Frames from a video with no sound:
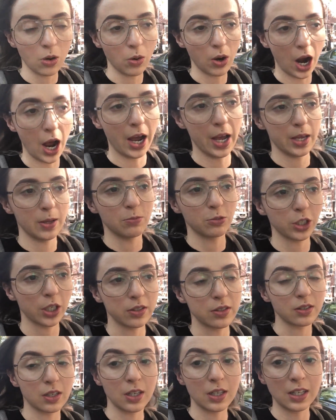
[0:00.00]
where I am
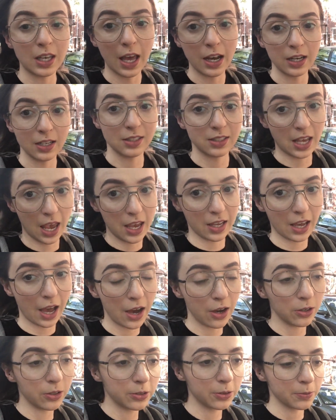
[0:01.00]
just getting
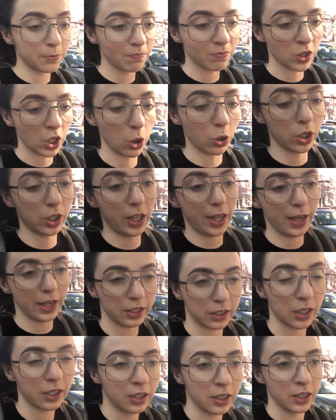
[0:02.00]
takeout or
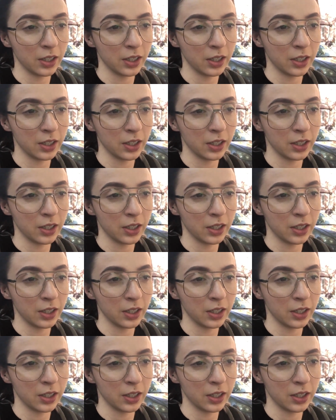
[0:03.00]
like